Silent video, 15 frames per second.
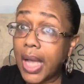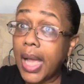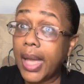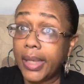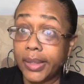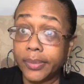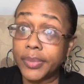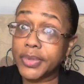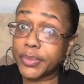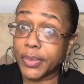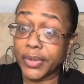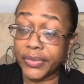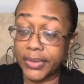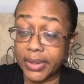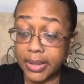and it was
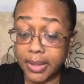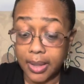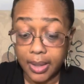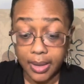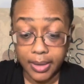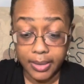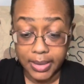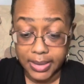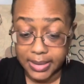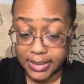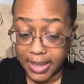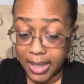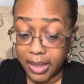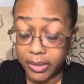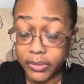worth it. The
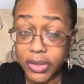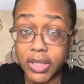sound